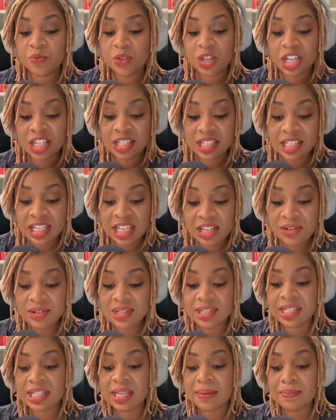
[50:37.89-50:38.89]

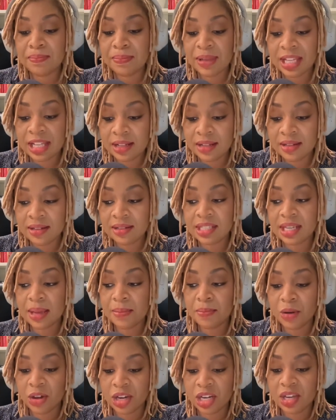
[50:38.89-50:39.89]
continuously build a
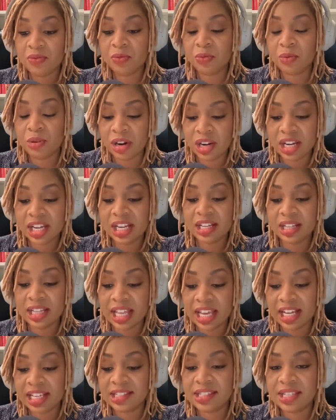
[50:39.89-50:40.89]
body of work and a
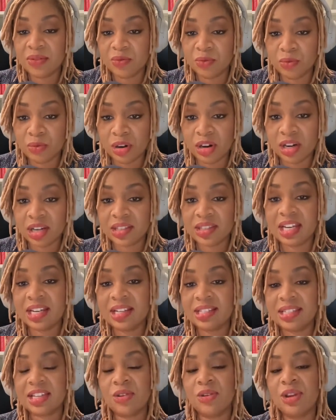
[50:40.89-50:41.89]
legacy of work that
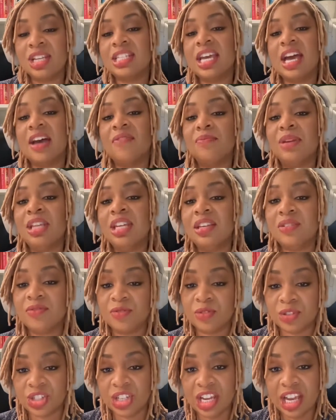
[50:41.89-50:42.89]
is going to have
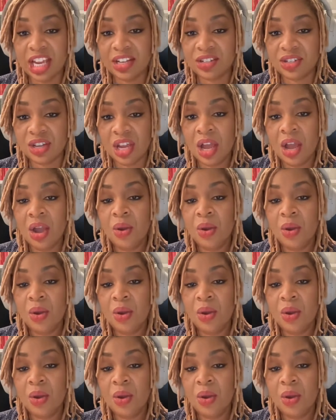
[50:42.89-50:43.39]
meaningful change.